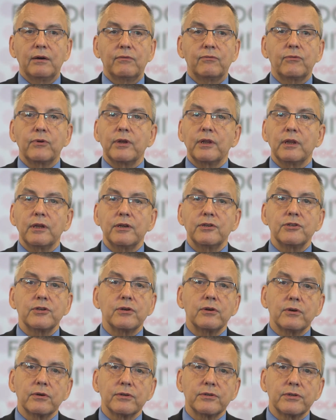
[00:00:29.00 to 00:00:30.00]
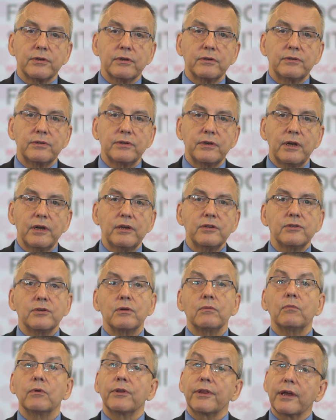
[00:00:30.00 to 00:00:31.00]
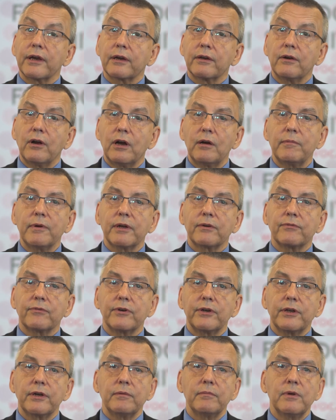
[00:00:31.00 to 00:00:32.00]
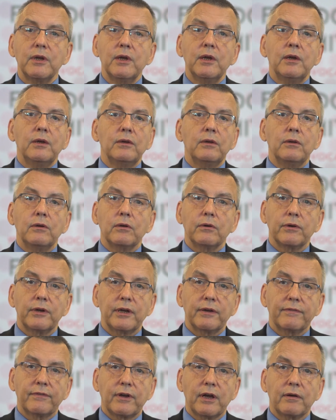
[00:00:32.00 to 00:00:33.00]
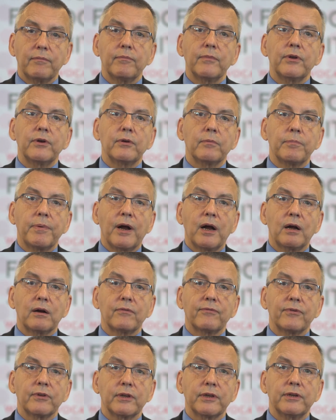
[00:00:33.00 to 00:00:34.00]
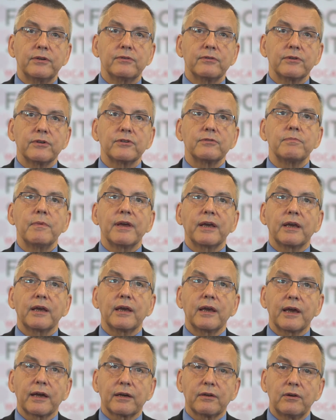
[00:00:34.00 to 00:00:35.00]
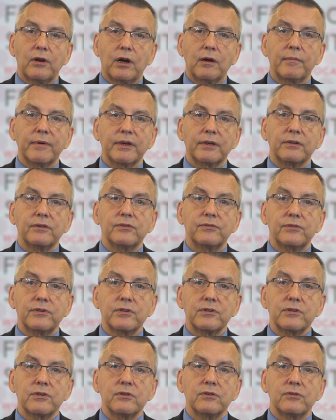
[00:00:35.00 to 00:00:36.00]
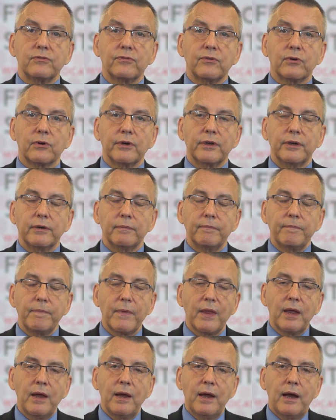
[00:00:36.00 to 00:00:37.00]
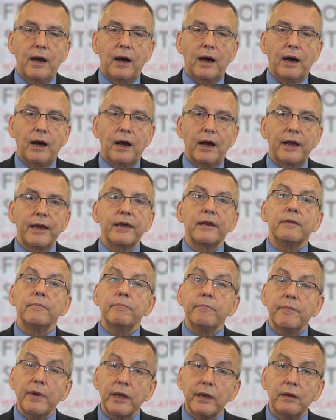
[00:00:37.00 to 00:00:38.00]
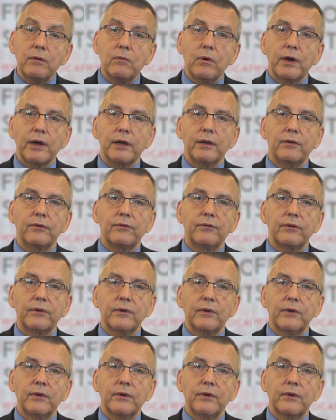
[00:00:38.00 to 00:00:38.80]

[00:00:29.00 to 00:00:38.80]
religion or association. With economic freedom, you don't have government or powerful interests making economic decisions for you. And in many ways,